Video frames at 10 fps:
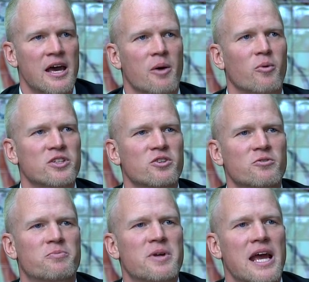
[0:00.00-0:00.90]
And once
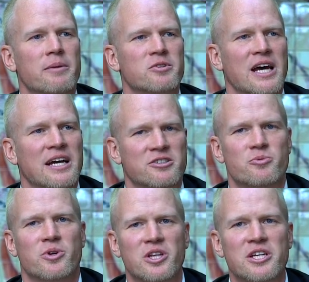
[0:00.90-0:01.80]
you've been able to actually
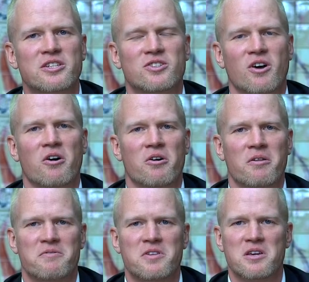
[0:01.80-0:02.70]
release all
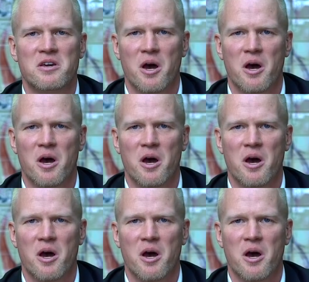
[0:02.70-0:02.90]
of the